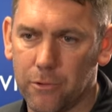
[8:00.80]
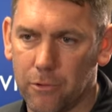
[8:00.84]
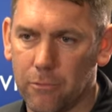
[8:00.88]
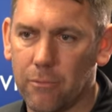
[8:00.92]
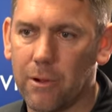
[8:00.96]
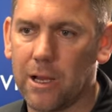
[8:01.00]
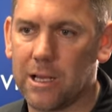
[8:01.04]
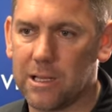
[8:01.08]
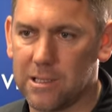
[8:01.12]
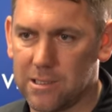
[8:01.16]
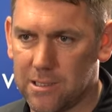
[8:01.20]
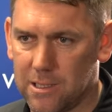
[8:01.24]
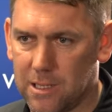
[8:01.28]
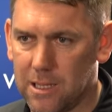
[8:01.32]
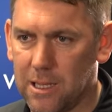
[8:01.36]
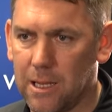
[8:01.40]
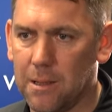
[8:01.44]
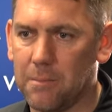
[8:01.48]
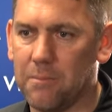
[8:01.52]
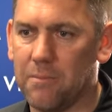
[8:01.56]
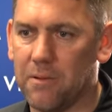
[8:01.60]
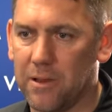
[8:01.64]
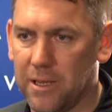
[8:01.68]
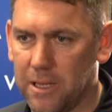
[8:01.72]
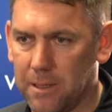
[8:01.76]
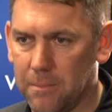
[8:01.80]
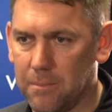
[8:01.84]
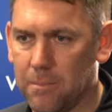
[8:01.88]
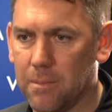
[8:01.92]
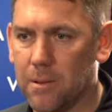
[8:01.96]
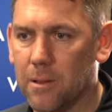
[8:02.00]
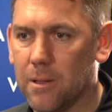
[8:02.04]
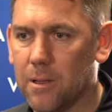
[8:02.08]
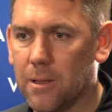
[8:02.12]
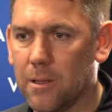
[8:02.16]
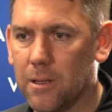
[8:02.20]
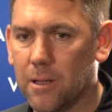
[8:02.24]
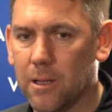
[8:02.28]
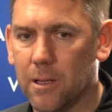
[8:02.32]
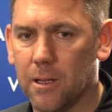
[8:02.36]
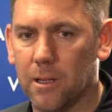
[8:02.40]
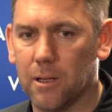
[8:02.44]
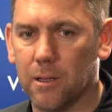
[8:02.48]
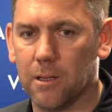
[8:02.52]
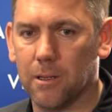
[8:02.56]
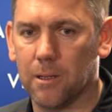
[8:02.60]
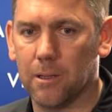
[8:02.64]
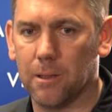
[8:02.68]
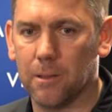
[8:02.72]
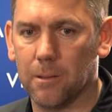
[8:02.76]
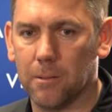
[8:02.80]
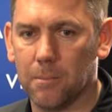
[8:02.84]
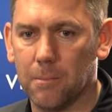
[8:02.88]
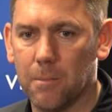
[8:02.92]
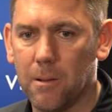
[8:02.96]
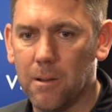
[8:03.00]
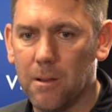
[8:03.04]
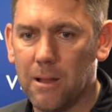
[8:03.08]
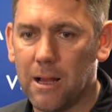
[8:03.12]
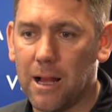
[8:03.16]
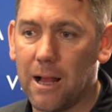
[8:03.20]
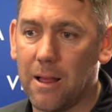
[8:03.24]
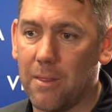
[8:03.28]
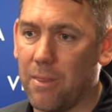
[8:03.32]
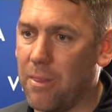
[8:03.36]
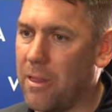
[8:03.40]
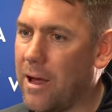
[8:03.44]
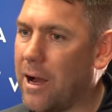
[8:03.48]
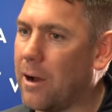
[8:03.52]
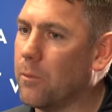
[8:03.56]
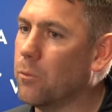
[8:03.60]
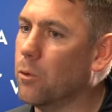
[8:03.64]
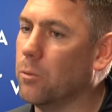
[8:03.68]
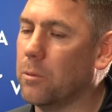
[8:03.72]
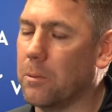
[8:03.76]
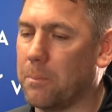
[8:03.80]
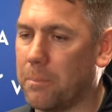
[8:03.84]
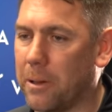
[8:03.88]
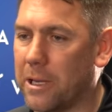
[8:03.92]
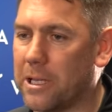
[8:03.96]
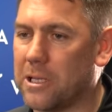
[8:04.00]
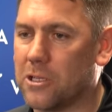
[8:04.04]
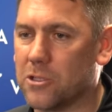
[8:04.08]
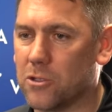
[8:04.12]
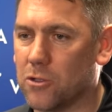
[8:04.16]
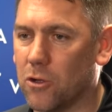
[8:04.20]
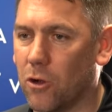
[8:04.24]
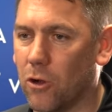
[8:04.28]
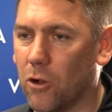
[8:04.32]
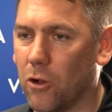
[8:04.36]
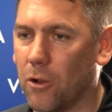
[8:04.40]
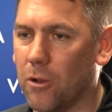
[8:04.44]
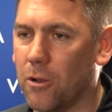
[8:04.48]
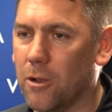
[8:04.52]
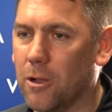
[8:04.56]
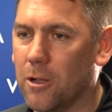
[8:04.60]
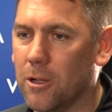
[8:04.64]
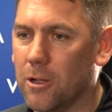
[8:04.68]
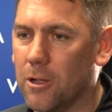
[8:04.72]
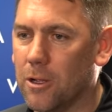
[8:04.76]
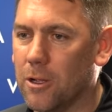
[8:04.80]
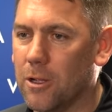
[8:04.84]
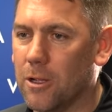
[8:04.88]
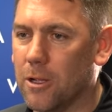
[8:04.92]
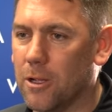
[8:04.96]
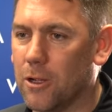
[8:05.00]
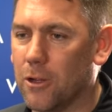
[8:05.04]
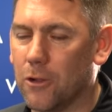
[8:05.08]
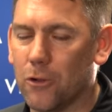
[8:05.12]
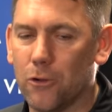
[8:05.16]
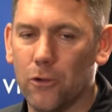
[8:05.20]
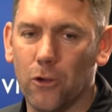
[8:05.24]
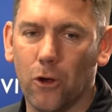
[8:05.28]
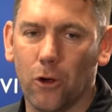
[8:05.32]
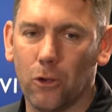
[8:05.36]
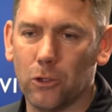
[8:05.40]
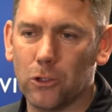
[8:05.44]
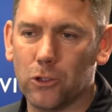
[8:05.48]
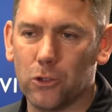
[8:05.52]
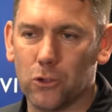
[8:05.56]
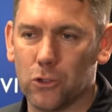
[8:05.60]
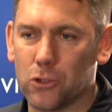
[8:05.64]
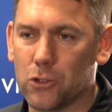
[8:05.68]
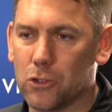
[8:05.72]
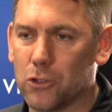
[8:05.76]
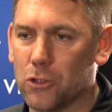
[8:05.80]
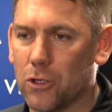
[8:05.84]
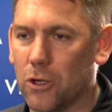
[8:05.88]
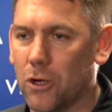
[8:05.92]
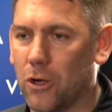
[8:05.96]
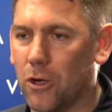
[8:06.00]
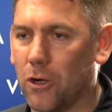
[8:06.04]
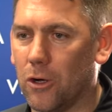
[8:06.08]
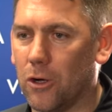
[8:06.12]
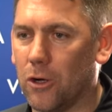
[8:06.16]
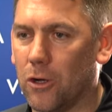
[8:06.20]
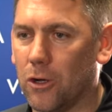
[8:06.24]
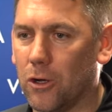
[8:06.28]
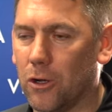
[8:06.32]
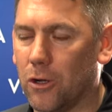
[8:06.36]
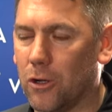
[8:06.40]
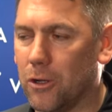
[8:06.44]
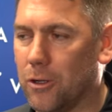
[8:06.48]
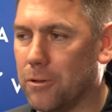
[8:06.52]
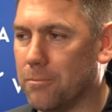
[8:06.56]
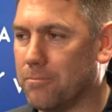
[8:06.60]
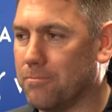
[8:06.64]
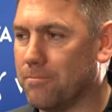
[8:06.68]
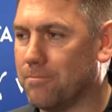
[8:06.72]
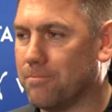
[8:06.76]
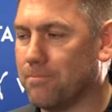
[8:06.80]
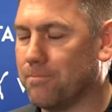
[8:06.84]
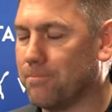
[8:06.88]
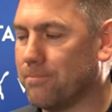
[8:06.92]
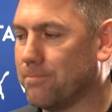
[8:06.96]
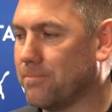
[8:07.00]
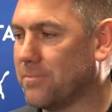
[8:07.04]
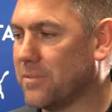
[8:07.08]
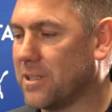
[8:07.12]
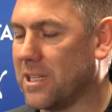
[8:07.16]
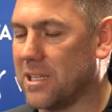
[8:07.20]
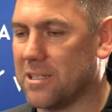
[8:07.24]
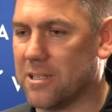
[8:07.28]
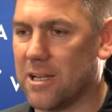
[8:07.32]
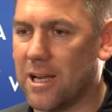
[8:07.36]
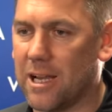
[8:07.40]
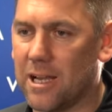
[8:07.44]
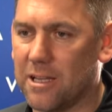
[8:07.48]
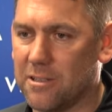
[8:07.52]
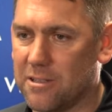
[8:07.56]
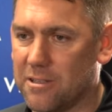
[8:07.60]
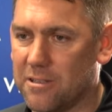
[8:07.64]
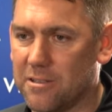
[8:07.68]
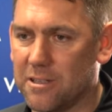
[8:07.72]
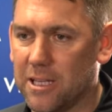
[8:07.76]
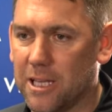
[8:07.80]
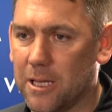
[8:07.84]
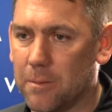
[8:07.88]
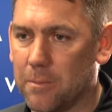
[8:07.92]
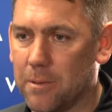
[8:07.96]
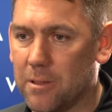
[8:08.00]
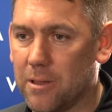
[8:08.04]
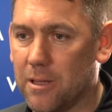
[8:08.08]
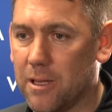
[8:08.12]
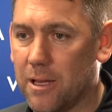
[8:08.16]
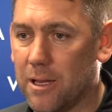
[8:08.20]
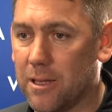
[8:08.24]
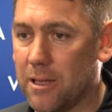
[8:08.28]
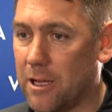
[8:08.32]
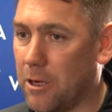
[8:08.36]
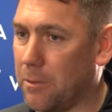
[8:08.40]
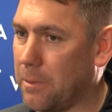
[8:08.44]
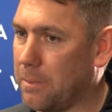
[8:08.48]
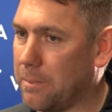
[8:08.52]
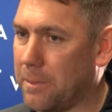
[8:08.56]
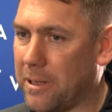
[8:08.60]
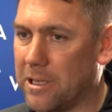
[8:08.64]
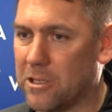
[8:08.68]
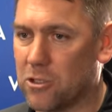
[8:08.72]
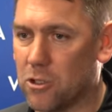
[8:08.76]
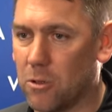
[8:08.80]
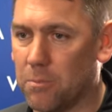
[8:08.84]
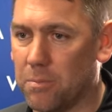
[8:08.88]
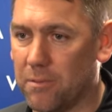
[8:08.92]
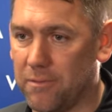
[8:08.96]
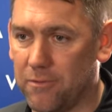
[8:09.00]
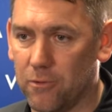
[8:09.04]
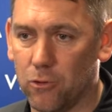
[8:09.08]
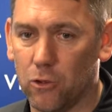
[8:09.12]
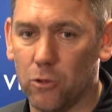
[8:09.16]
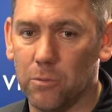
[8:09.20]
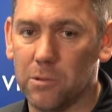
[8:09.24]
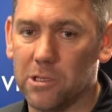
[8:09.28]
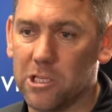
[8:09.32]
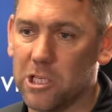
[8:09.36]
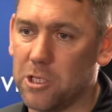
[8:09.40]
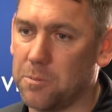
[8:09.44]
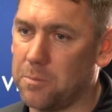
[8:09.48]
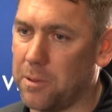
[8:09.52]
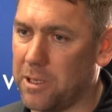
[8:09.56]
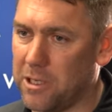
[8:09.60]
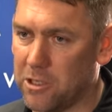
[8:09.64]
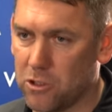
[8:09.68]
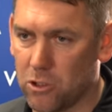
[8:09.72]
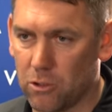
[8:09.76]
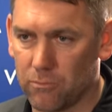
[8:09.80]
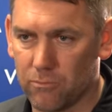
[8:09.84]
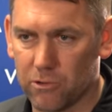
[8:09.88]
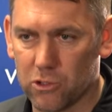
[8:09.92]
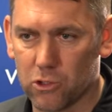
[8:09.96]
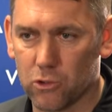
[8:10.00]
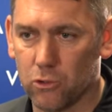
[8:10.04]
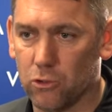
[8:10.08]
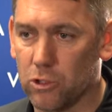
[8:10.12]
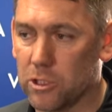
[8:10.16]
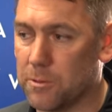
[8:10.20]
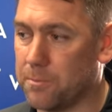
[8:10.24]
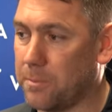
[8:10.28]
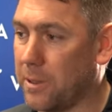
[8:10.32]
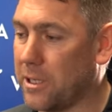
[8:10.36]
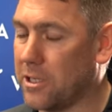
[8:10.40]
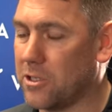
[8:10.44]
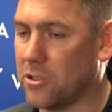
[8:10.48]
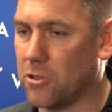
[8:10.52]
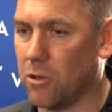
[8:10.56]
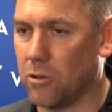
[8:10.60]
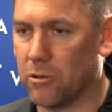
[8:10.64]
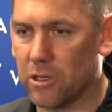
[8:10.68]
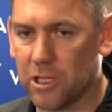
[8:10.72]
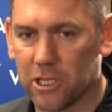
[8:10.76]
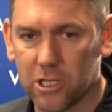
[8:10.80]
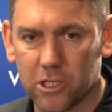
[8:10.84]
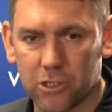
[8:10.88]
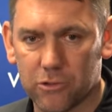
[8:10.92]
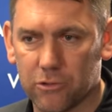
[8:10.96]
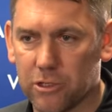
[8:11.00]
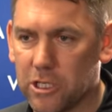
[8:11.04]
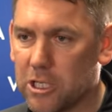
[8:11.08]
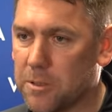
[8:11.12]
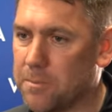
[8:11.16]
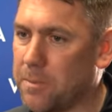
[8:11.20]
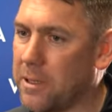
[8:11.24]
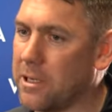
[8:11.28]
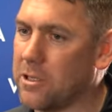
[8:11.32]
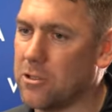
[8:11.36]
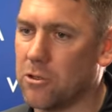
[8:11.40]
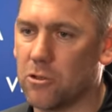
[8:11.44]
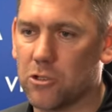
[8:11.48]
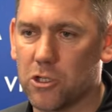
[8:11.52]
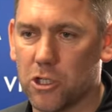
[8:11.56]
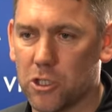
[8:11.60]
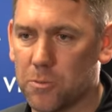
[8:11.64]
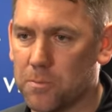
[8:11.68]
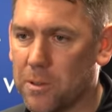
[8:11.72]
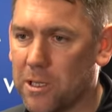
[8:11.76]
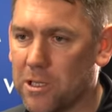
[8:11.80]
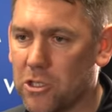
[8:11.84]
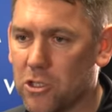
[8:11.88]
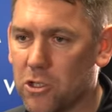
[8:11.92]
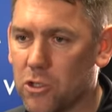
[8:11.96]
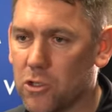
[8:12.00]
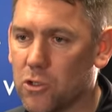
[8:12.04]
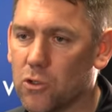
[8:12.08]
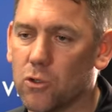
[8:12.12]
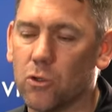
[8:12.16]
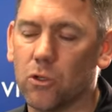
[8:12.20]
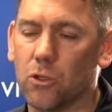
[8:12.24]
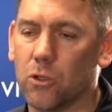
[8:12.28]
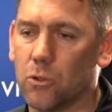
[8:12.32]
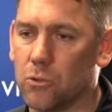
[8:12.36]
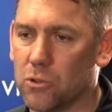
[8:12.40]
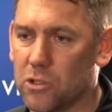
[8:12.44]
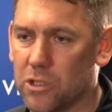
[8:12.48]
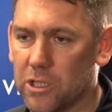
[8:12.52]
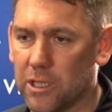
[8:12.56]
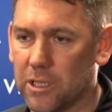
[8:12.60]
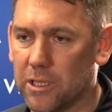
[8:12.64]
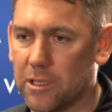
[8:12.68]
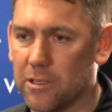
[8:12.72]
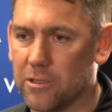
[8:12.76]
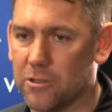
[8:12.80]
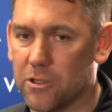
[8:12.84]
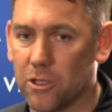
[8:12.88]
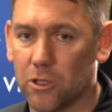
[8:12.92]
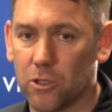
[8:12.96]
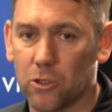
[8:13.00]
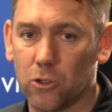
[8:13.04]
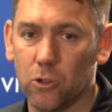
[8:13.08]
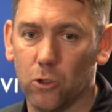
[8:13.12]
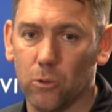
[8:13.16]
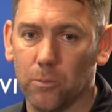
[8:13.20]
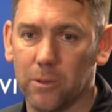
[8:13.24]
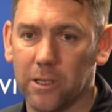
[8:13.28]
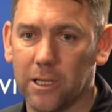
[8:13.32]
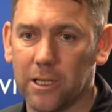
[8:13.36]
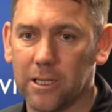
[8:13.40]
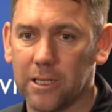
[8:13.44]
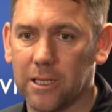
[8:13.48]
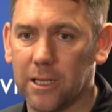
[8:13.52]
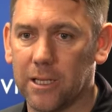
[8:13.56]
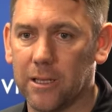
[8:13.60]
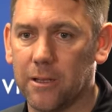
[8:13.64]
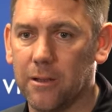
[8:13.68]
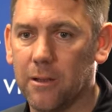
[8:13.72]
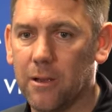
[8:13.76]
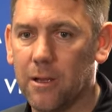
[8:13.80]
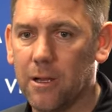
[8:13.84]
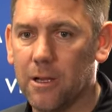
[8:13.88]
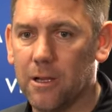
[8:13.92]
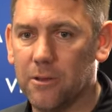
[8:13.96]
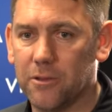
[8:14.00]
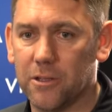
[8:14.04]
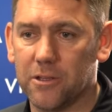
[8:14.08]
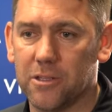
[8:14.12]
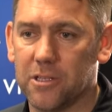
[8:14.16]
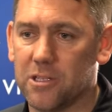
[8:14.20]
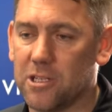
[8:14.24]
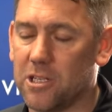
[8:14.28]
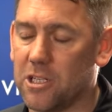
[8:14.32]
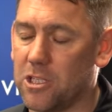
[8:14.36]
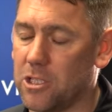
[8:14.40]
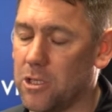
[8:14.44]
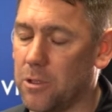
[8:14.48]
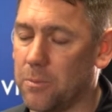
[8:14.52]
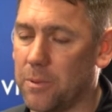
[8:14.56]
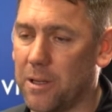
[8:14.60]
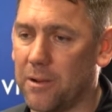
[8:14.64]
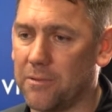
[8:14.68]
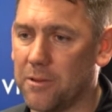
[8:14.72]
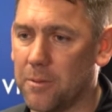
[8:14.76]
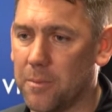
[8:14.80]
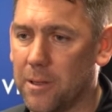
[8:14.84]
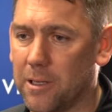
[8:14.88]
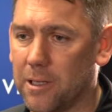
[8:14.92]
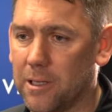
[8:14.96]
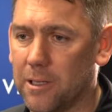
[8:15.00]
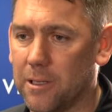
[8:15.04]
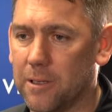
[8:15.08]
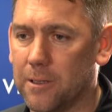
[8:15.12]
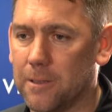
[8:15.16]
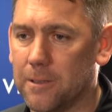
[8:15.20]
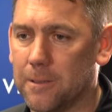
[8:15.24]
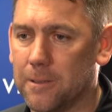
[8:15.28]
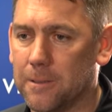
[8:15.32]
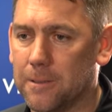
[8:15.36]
the right time for him, and that will be based on not just our desire to stick him in there. That will be based on performances, based on results, based on injuries, based on suspensions, all those things that culminate in the decision that we have to make.